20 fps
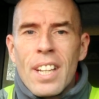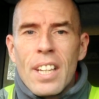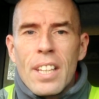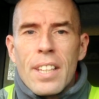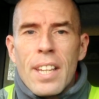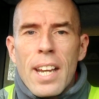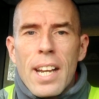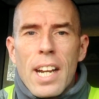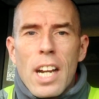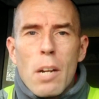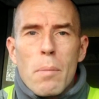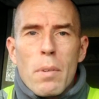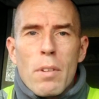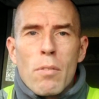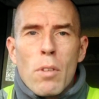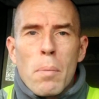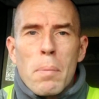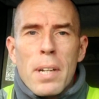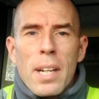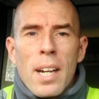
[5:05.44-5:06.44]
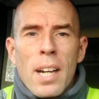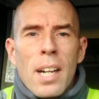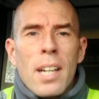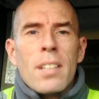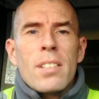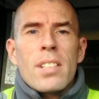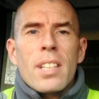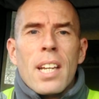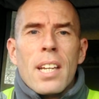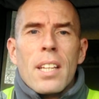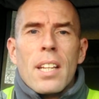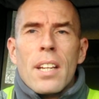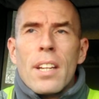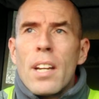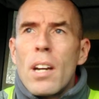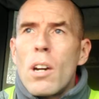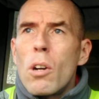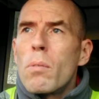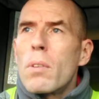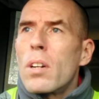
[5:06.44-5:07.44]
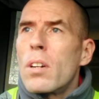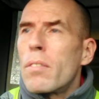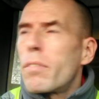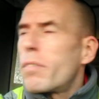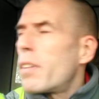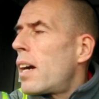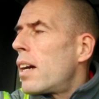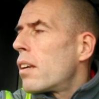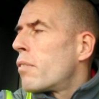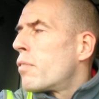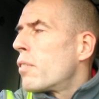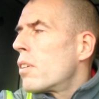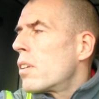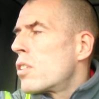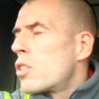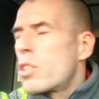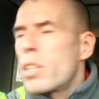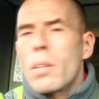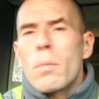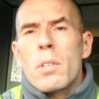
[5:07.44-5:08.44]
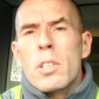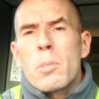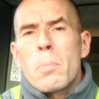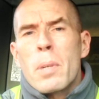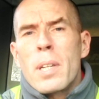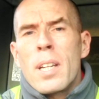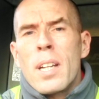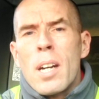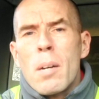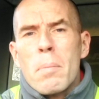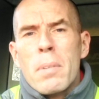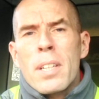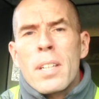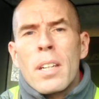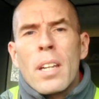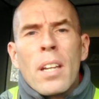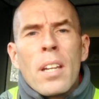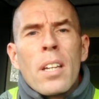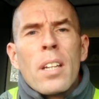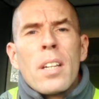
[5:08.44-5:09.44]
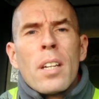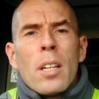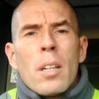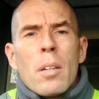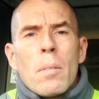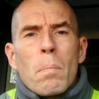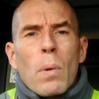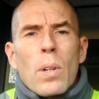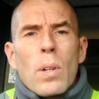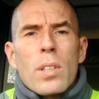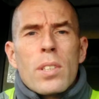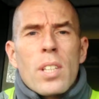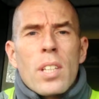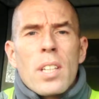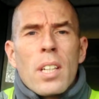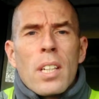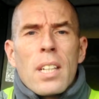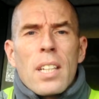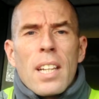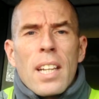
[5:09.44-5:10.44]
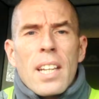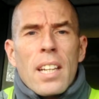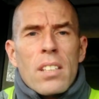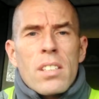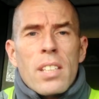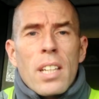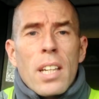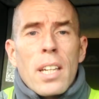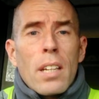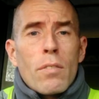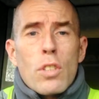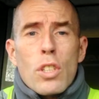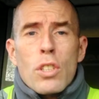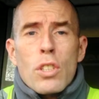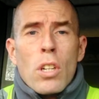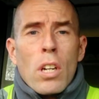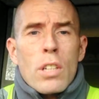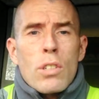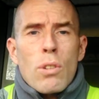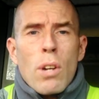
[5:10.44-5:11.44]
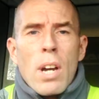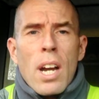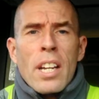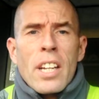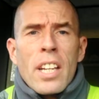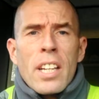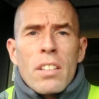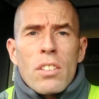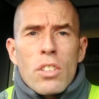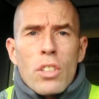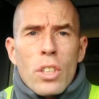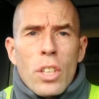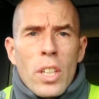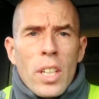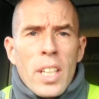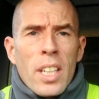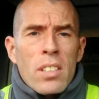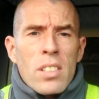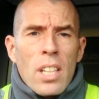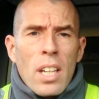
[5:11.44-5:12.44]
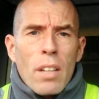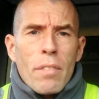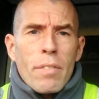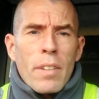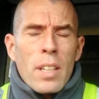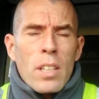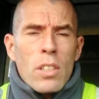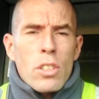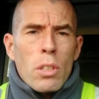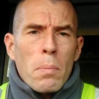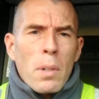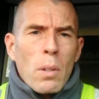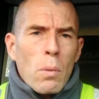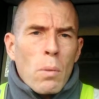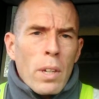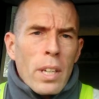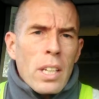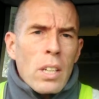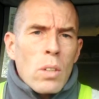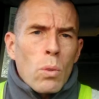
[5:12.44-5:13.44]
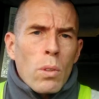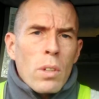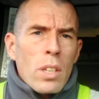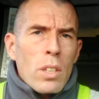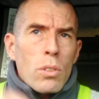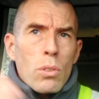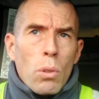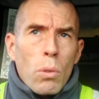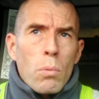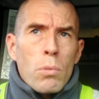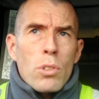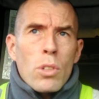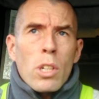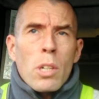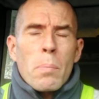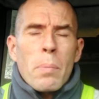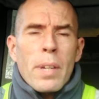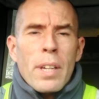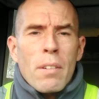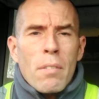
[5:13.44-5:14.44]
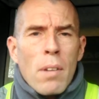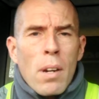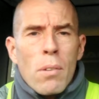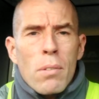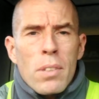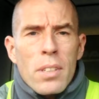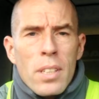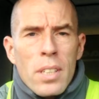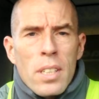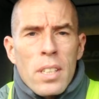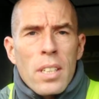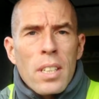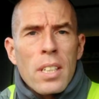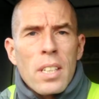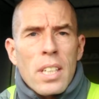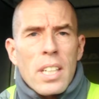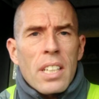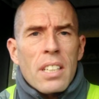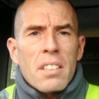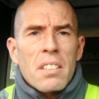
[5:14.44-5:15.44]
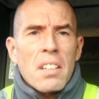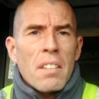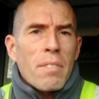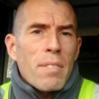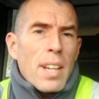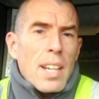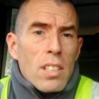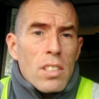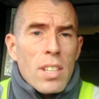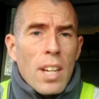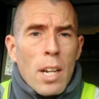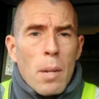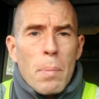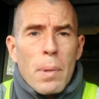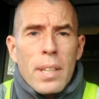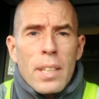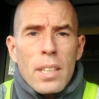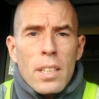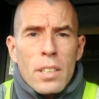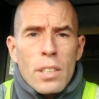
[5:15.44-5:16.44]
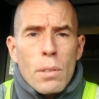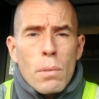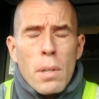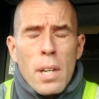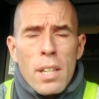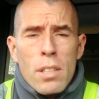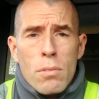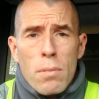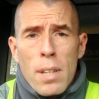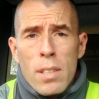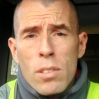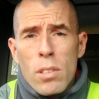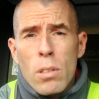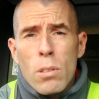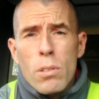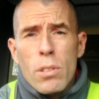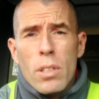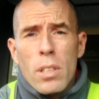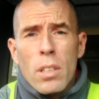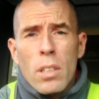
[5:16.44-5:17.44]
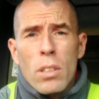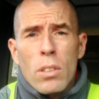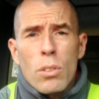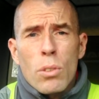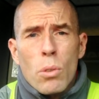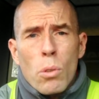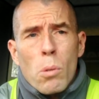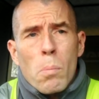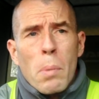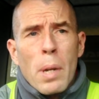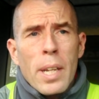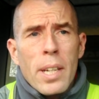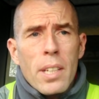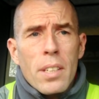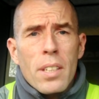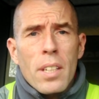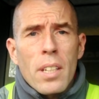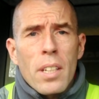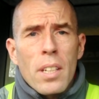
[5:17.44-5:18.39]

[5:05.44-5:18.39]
they're gonna be rubbing their hands together now of all the fucking shit what's been happening. But like I say, you've just got to try and insert yourself into something what you know is always going to be around. And if that's going to be a New Year's resolution, so be it.